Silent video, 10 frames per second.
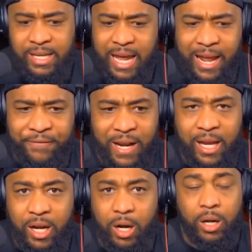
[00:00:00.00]
Daddy, I feel like
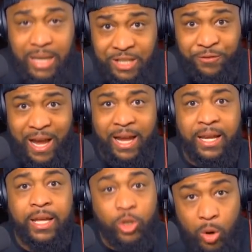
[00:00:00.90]
a girl. That's fine.
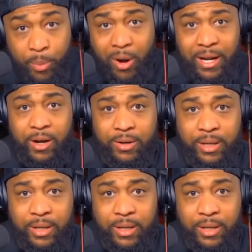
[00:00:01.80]
You a boy though.